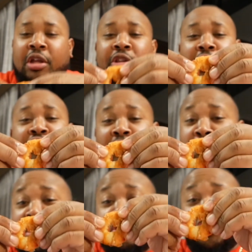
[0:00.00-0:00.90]
Then you can
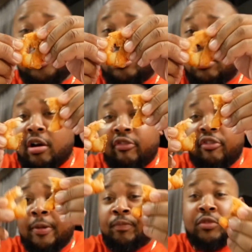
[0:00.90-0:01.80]
peel the shell off
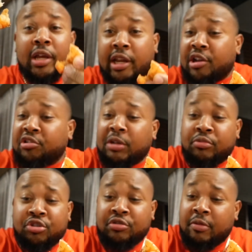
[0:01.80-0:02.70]
and then dip the
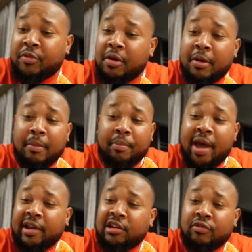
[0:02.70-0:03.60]
shrimp
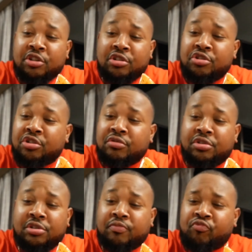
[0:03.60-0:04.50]
back in the rest of the
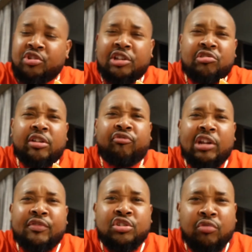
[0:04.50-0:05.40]
juices. You can get the
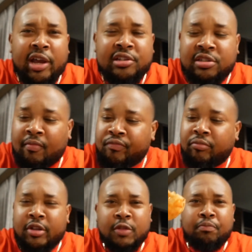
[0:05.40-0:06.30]
flavor twice.
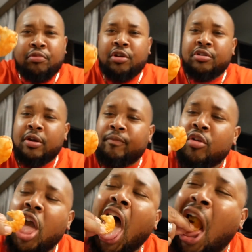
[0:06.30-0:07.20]
It's brilliant.
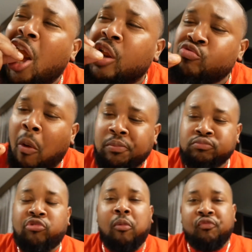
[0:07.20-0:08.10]

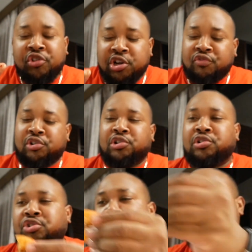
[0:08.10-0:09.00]
Very, very
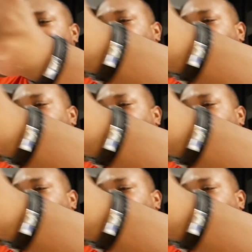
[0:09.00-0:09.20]
good shrimp.